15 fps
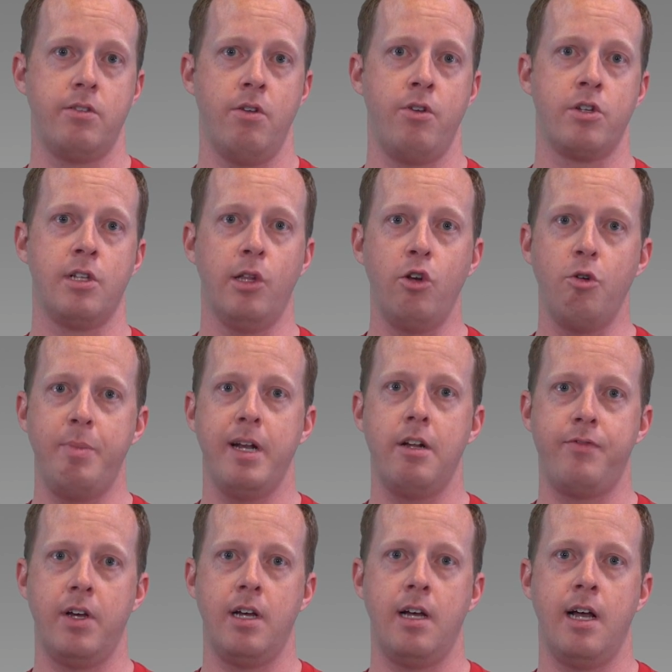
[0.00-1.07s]
So there's a little bit
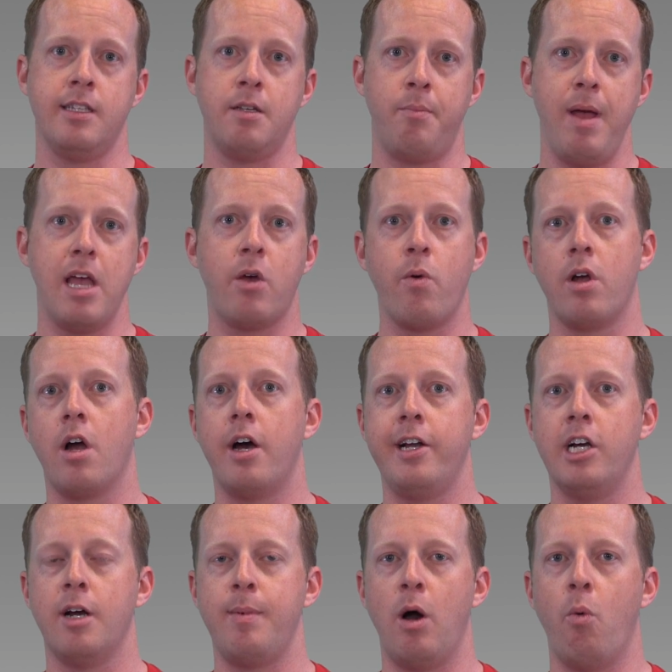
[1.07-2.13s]
of a, a debate going
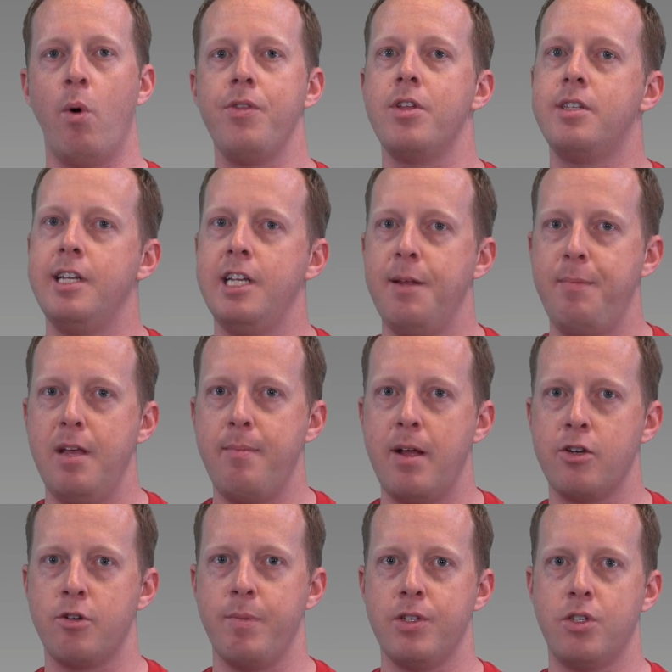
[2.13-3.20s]
on here about what the T D P
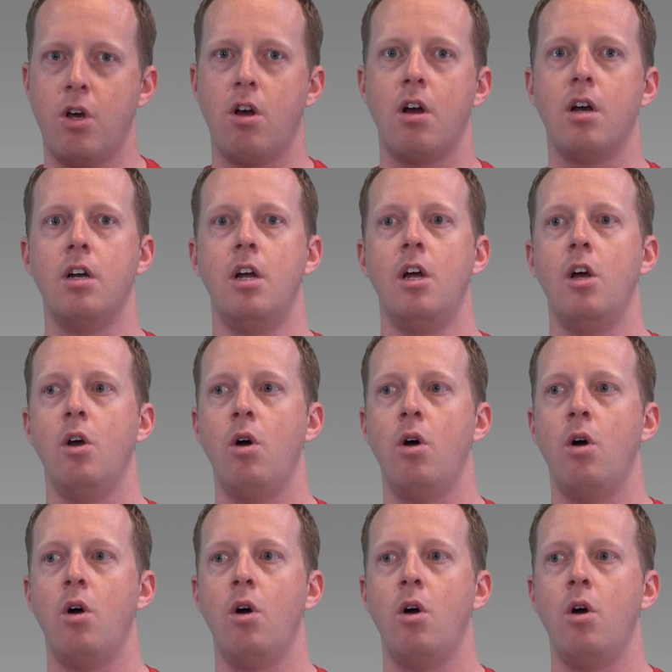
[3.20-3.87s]
measurements are,